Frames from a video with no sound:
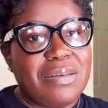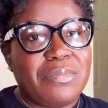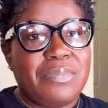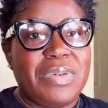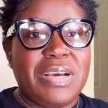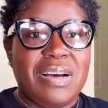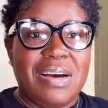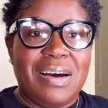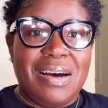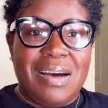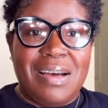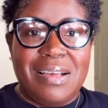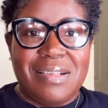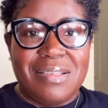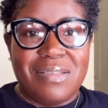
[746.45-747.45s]

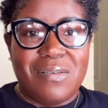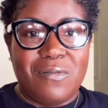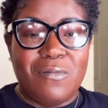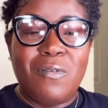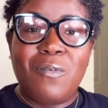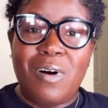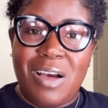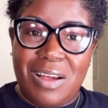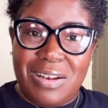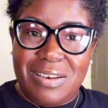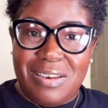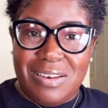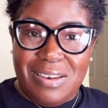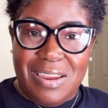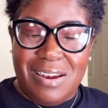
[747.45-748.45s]
because we
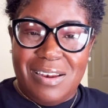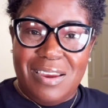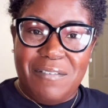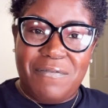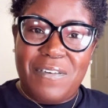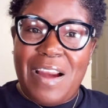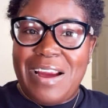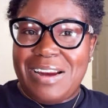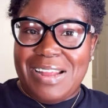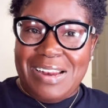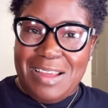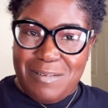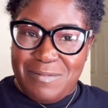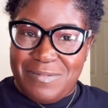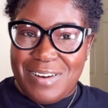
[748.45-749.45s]
want the foreigner
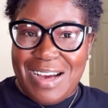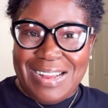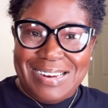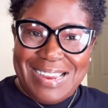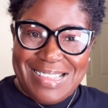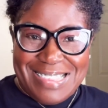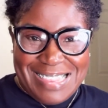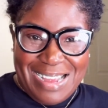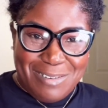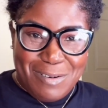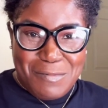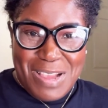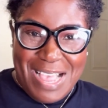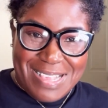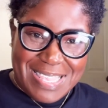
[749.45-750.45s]
them to understand what
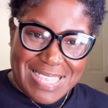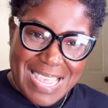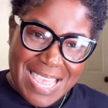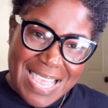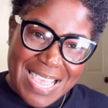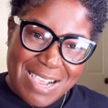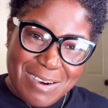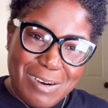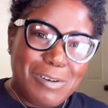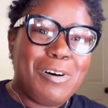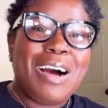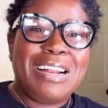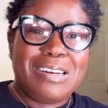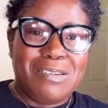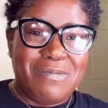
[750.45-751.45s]
we are saying. We
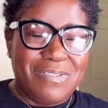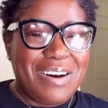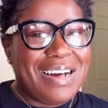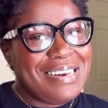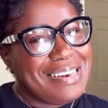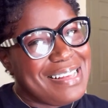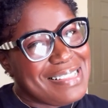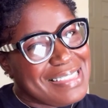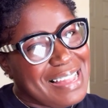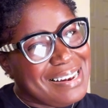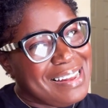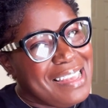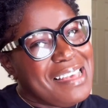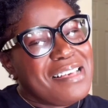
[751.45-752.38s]
want them to understand.